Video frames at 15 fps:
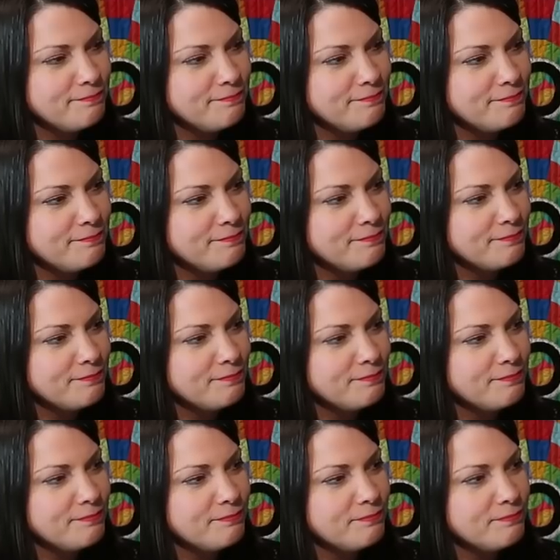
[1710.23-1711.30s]

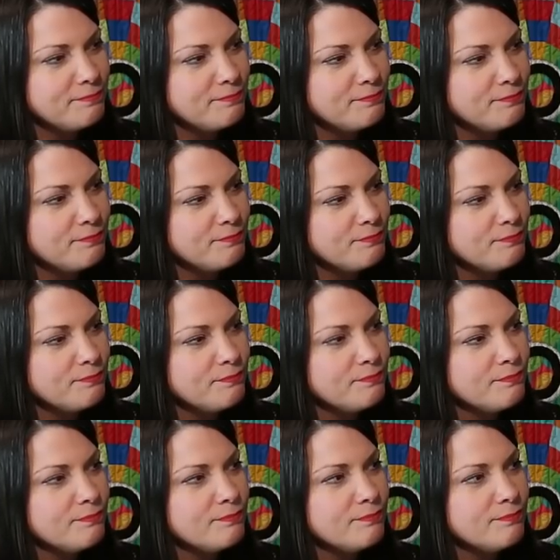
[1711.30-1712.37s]

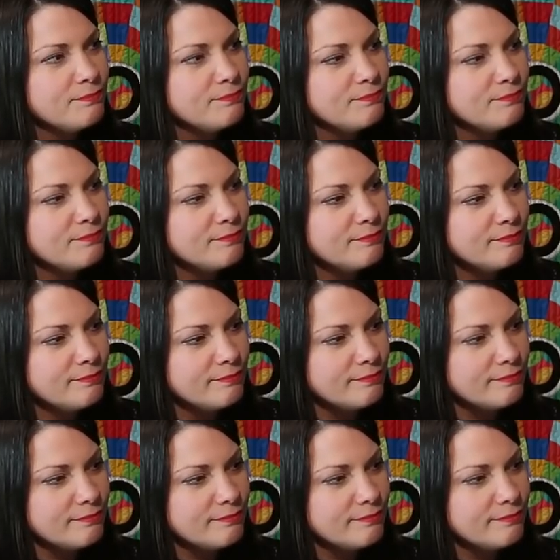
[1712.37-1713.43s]

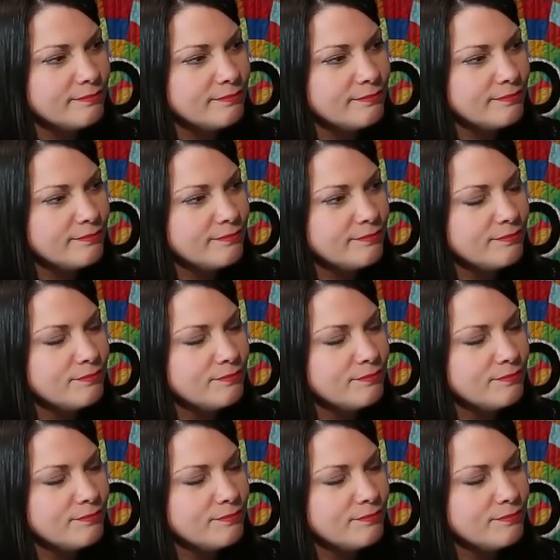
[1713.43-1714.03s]
[no speech]